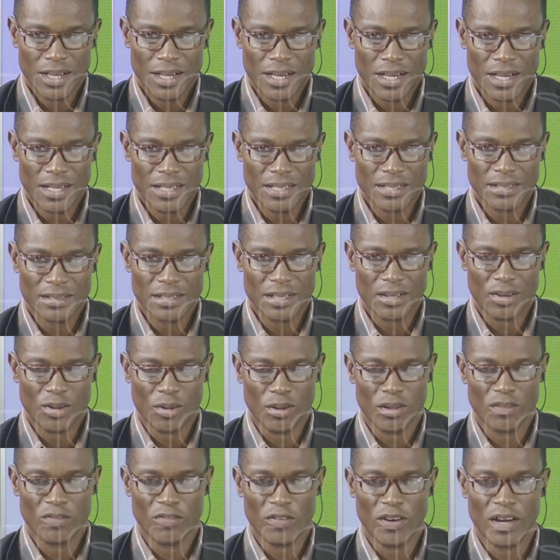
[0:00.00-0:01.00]
uh, in the
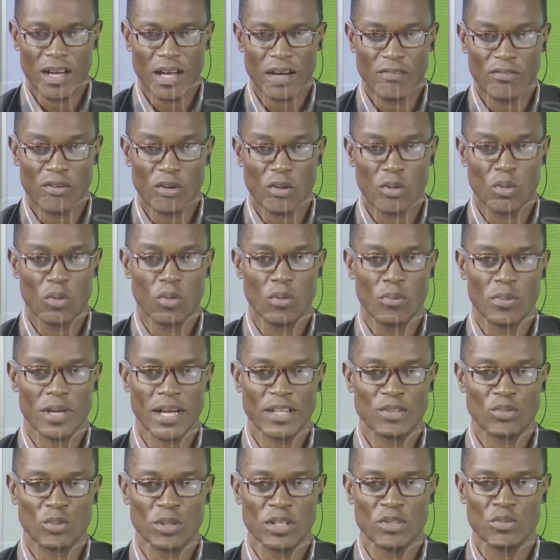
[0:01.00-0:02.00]
qualifier for
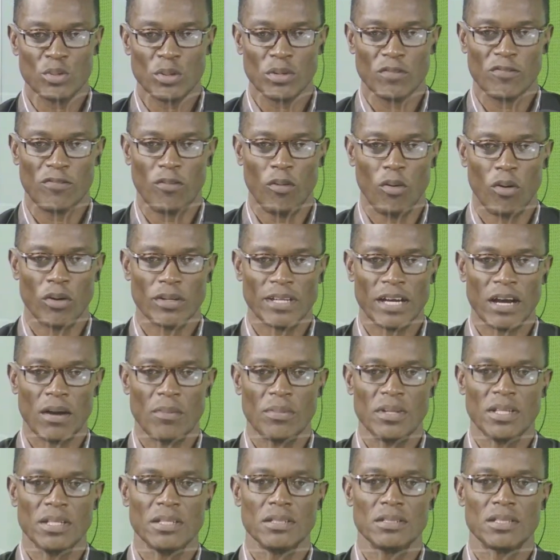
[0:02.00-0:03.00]
Colombia 2024. That will
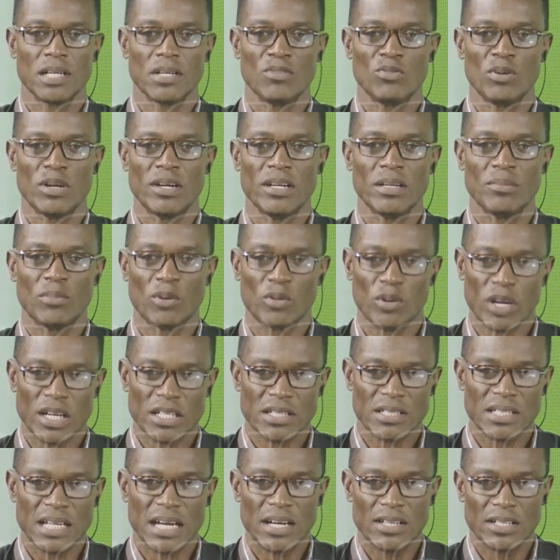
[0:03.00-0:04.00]
be in January, but
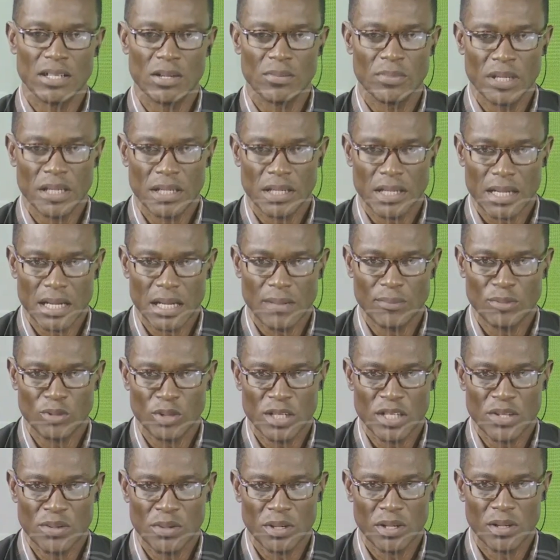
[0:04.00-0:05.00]
right now they'll be in camp,
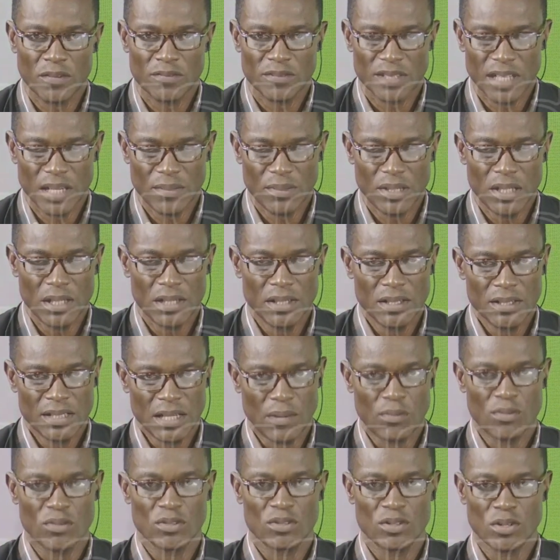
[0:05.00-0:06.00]
23 of them.
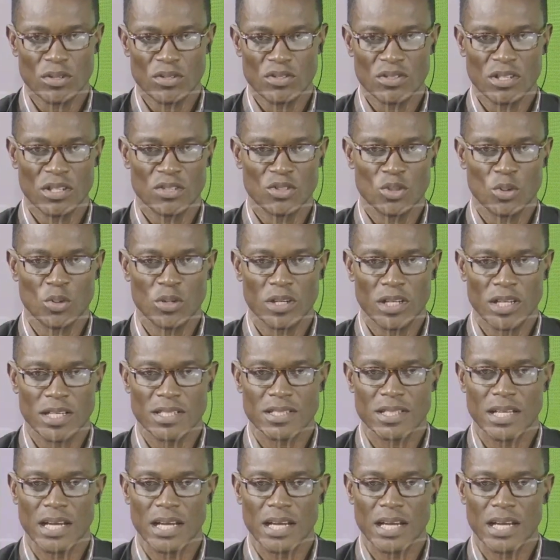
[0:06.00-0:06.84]
That will just uh, showcase